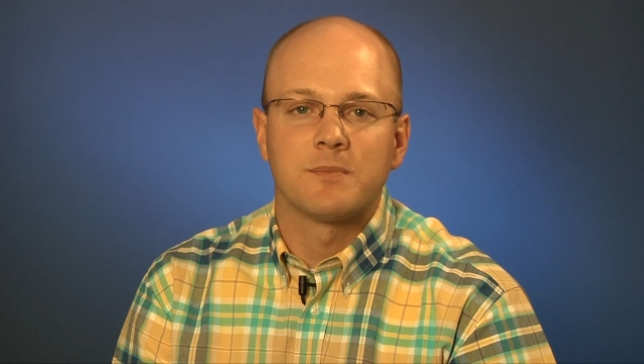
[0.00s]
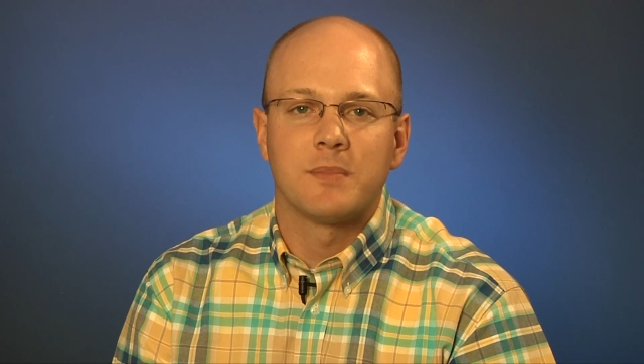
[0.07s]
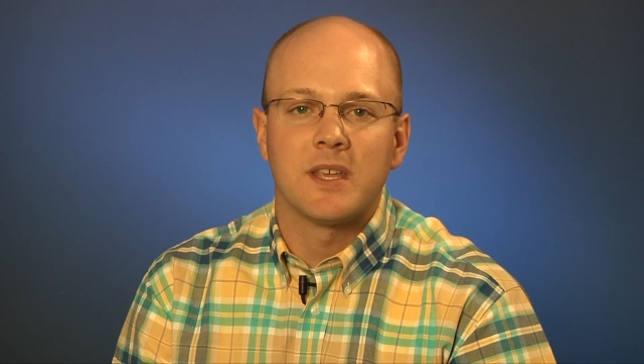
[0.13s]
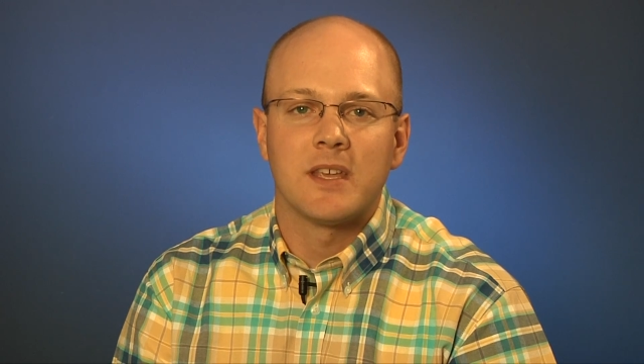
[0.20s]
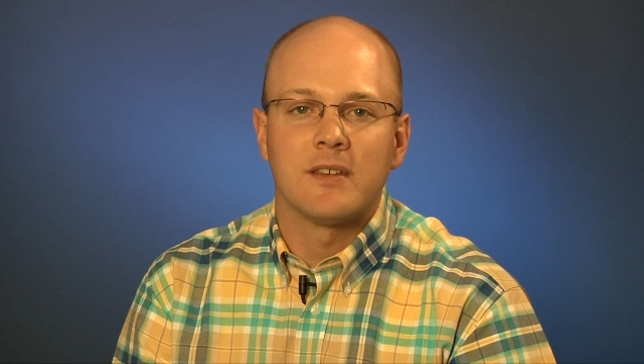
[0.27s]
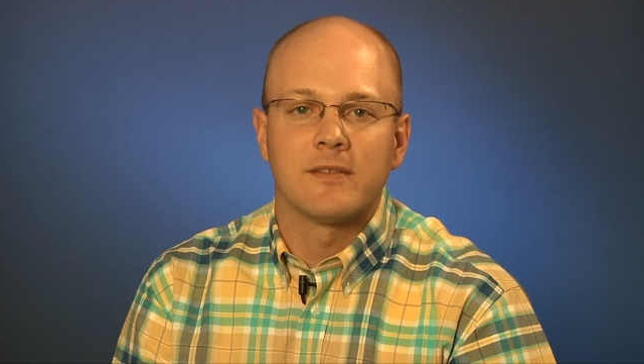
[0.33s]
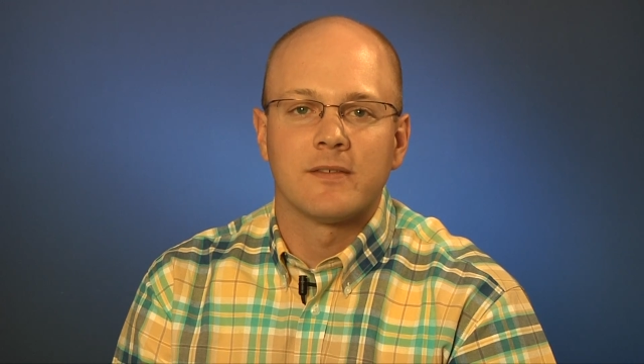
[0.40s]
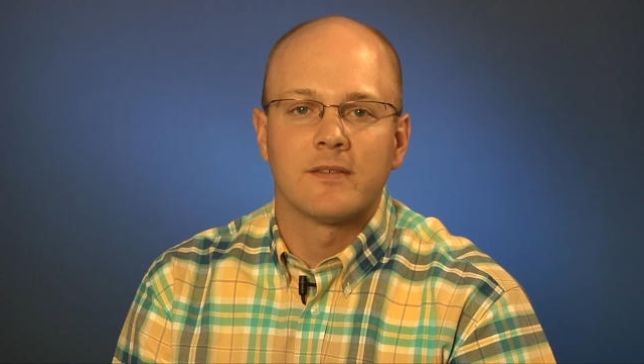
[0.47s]

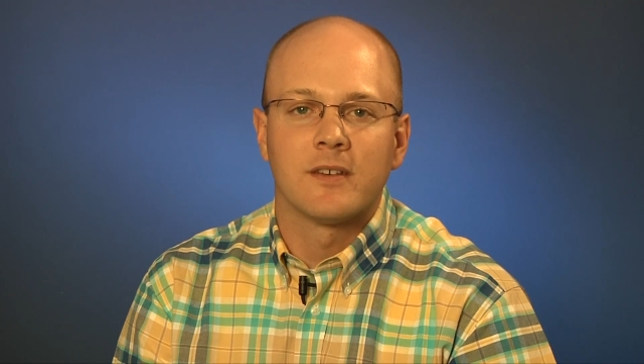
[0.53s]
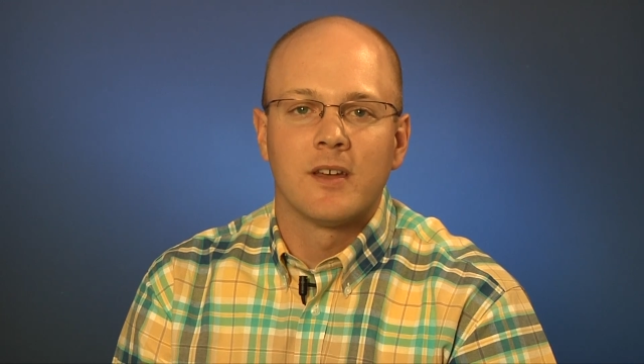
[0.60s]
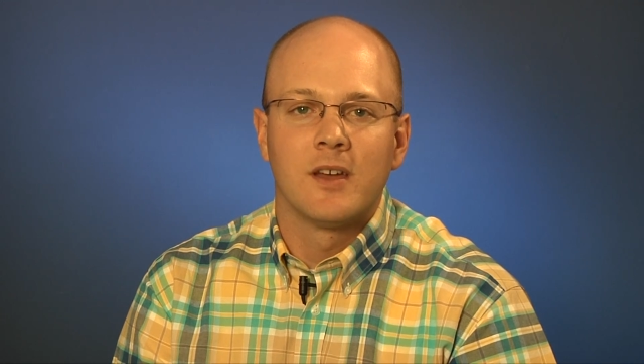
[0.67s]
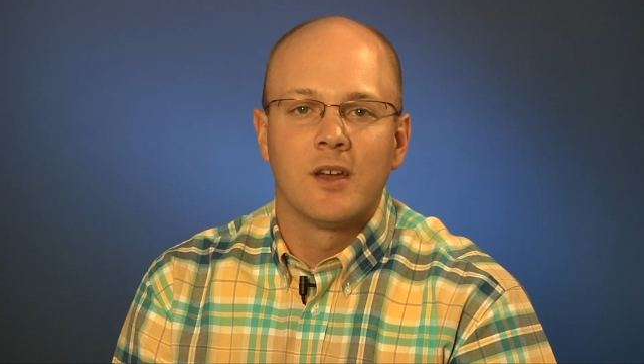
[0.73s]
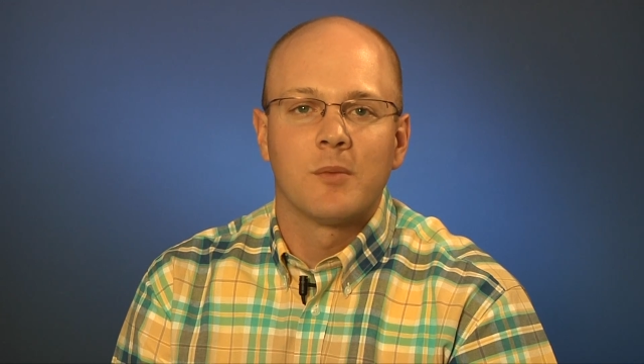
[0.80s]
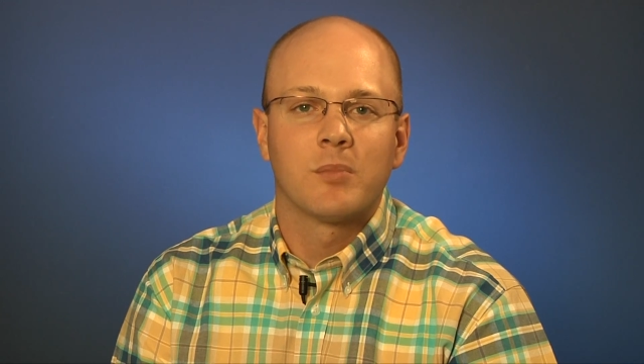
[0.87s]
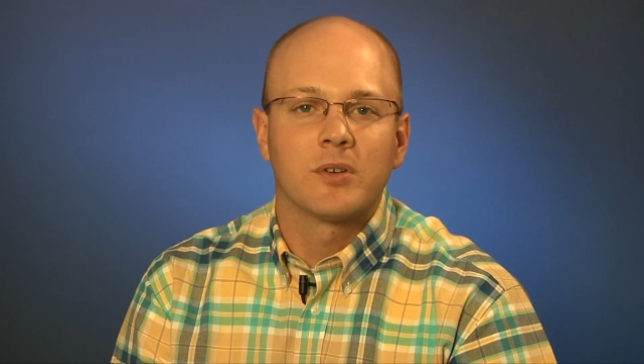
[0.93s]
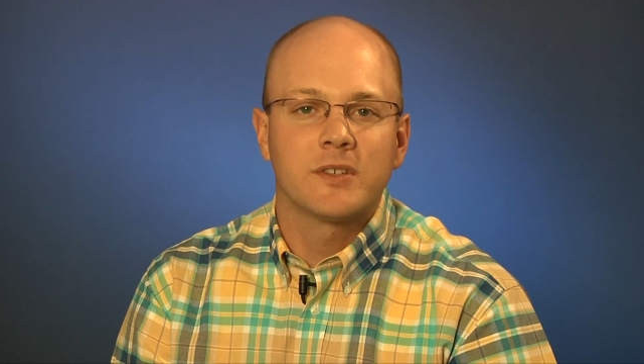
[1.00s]
beef,
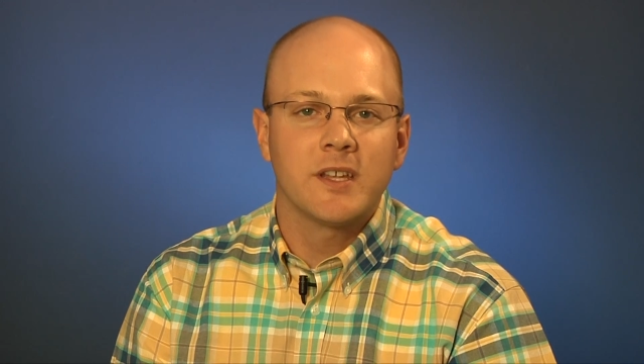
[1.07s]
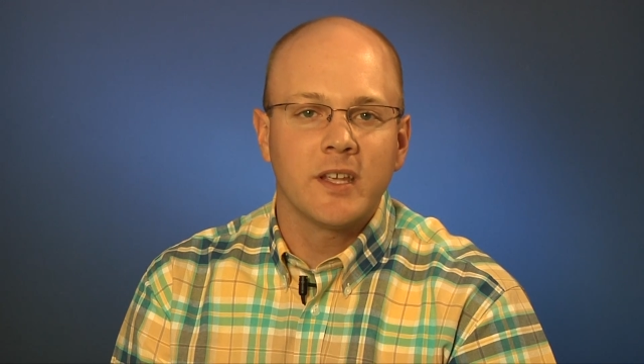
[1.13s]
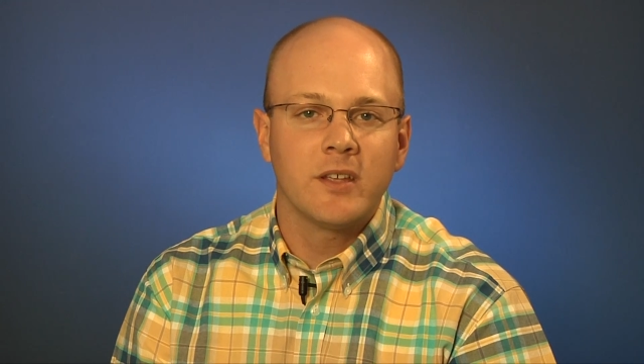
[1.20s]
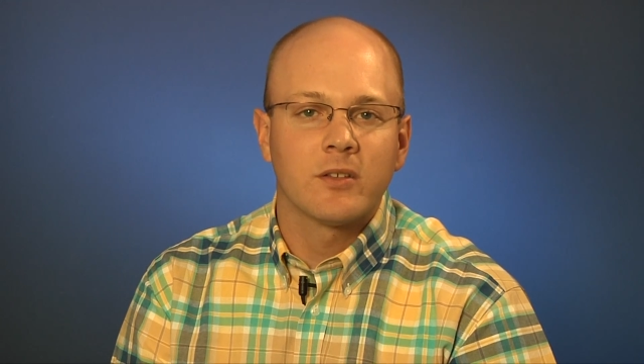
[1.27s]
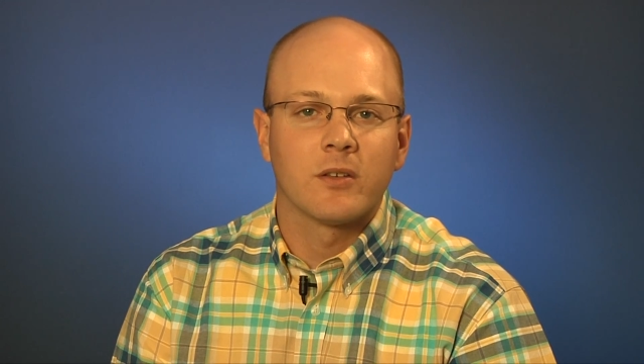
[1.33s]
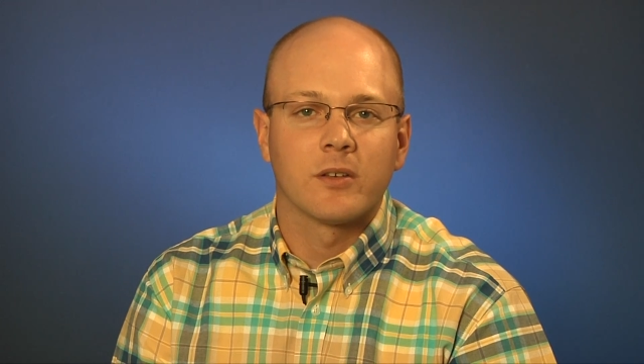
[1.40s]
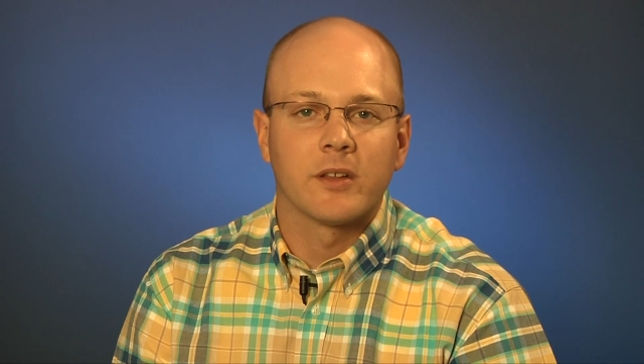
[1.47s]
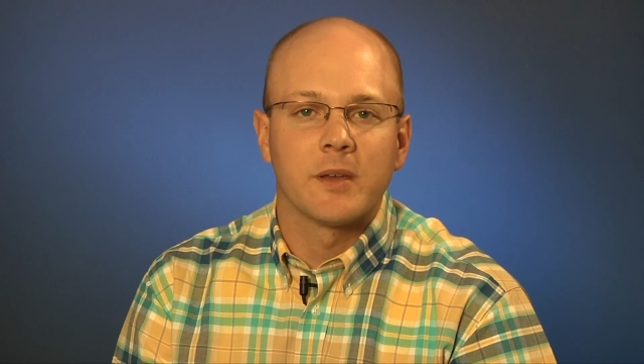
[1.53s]

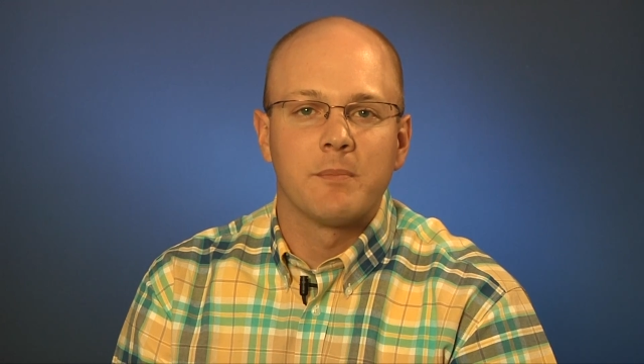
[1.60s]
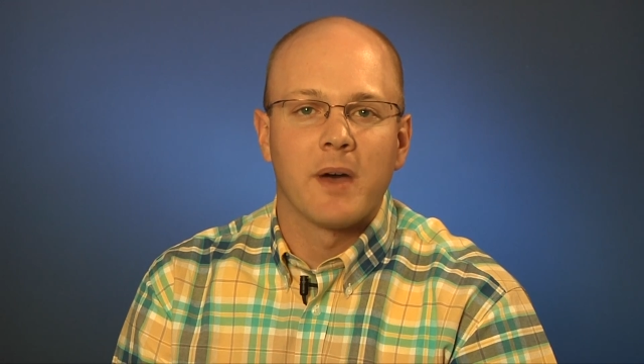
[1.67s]
particularly